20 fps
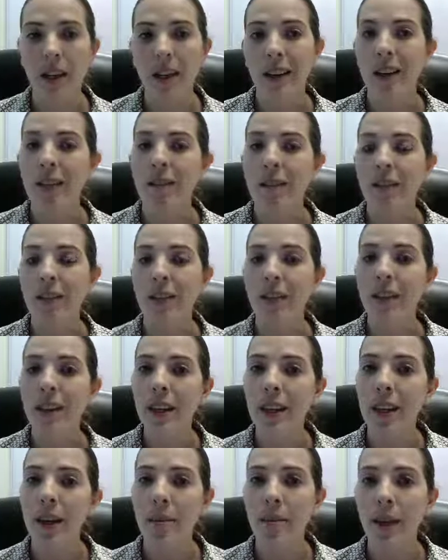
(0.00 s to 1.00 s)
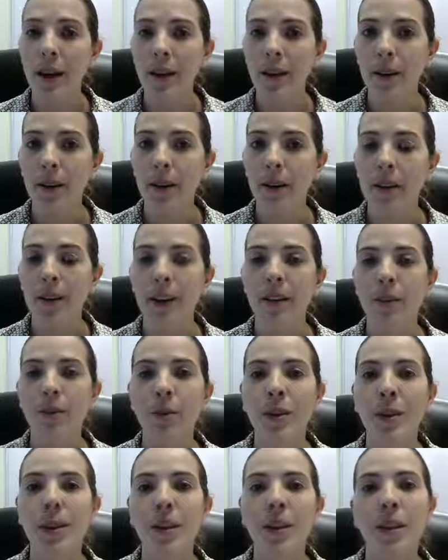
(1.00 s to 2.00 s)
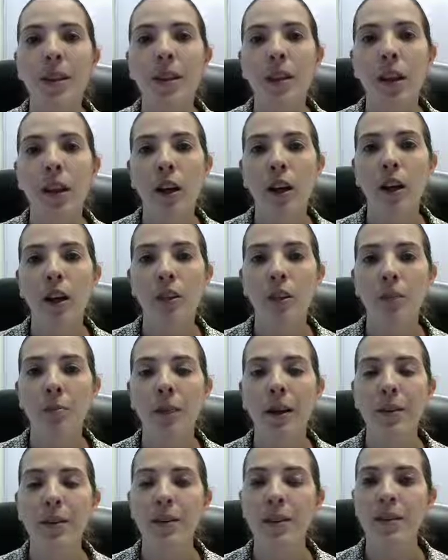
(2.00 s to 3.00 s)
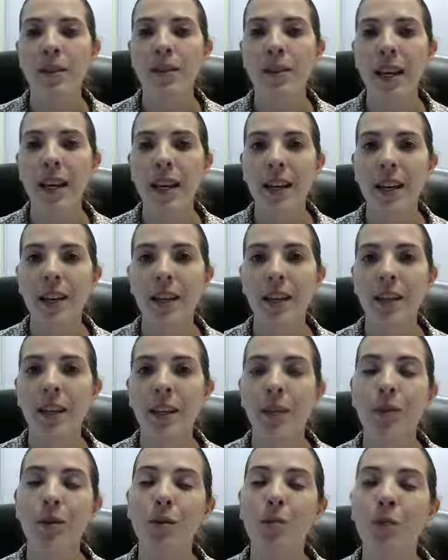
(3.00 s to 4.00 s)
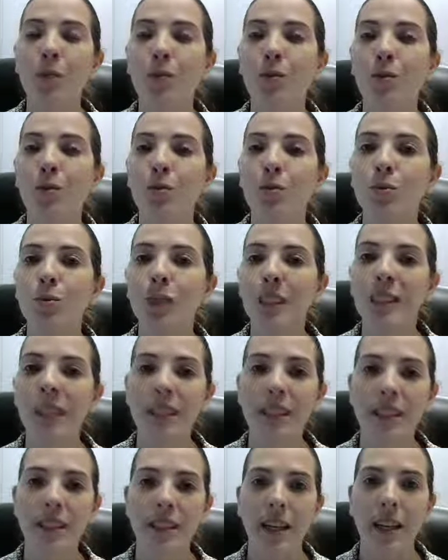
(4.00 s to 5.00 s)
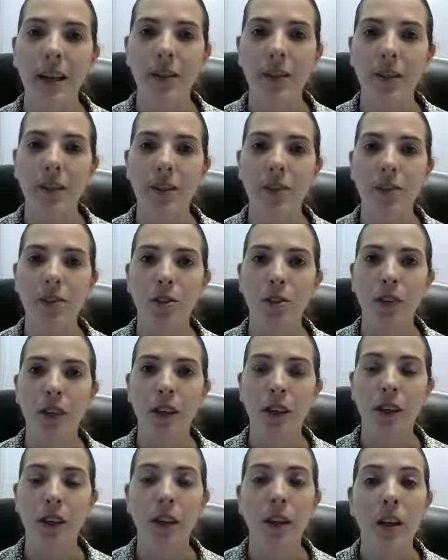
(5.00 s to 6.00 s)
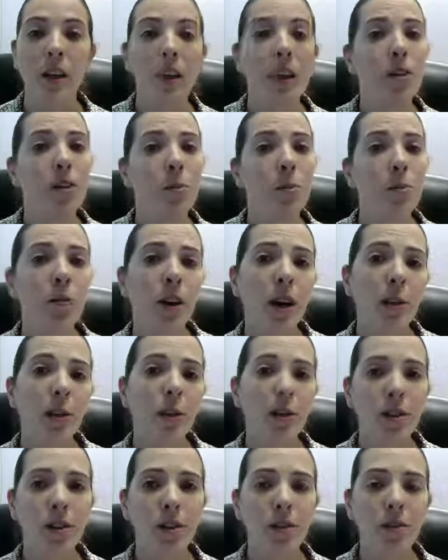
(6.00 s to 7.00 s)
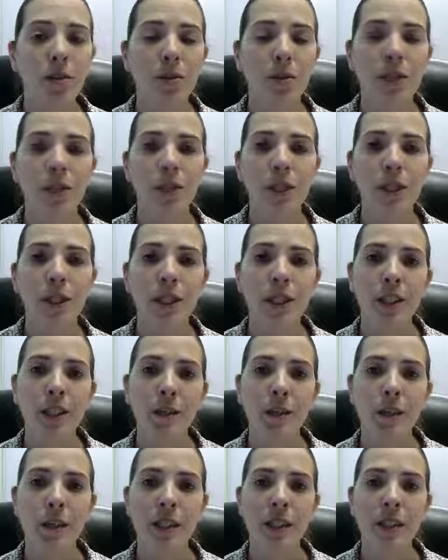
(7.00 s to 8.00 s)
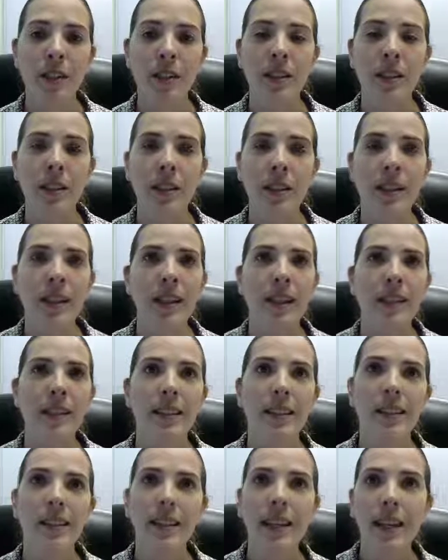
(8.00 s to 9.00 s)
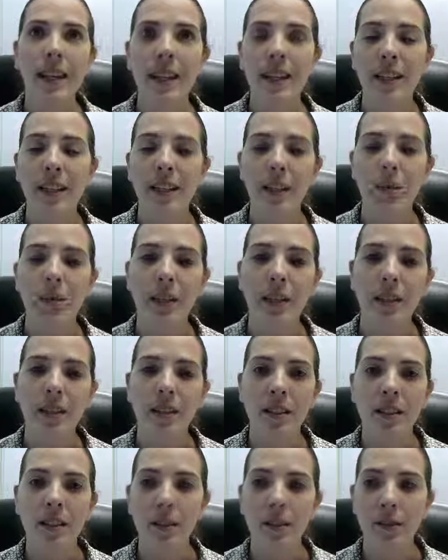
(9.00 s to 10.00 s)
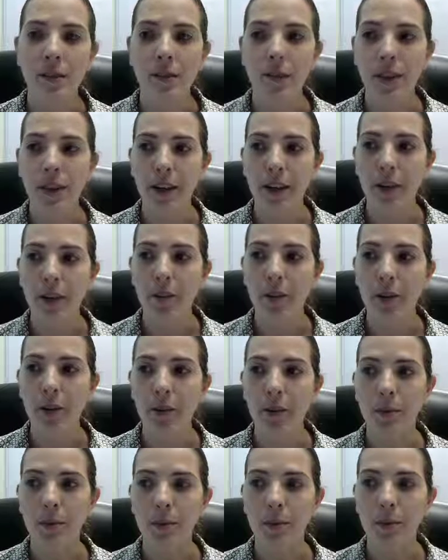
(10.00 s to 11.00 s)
If you think about it, if we needed large amounts of data, it would be really time-consuming to prompt the user for each piece and scan each piece into a variable.